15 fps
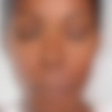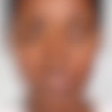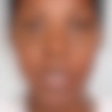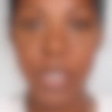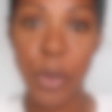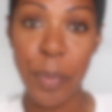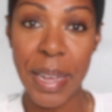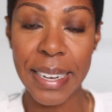
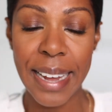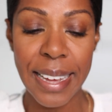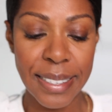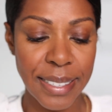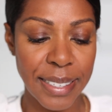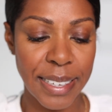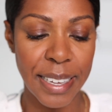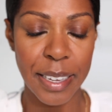So my
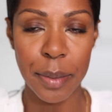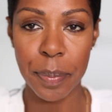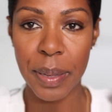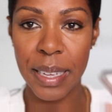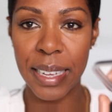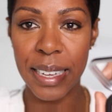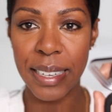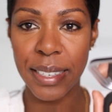next tip
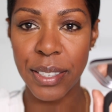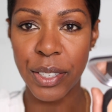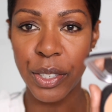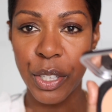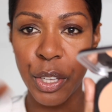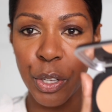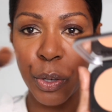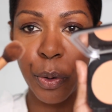is
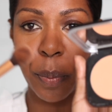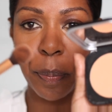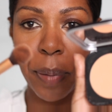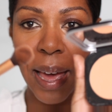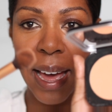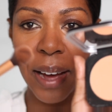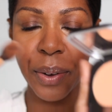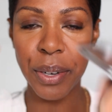to
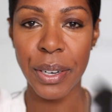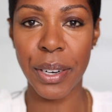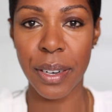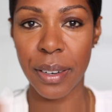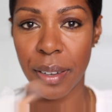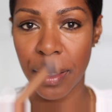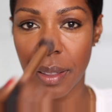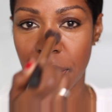
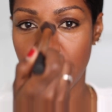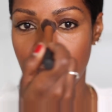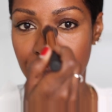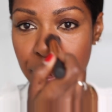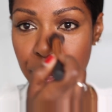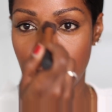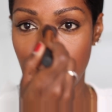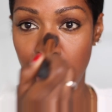powder
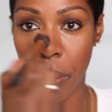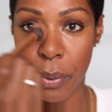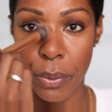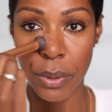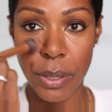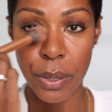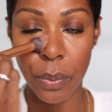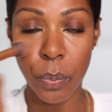the
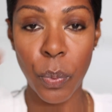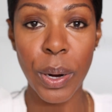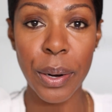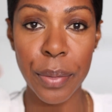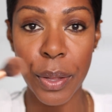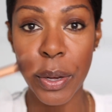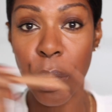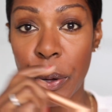nose,
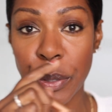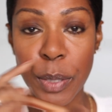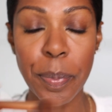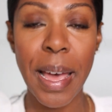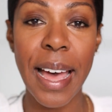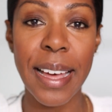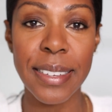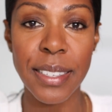where the nose
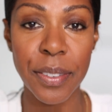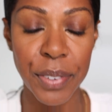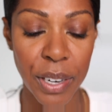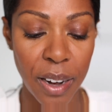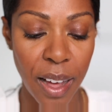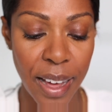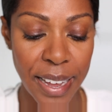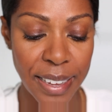pads of
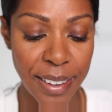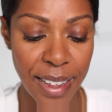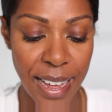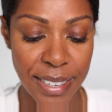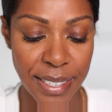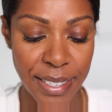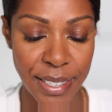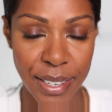your
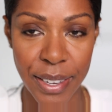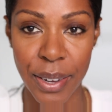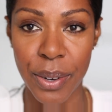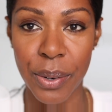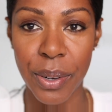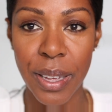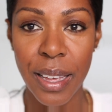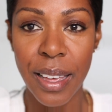eyeglasses
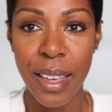go.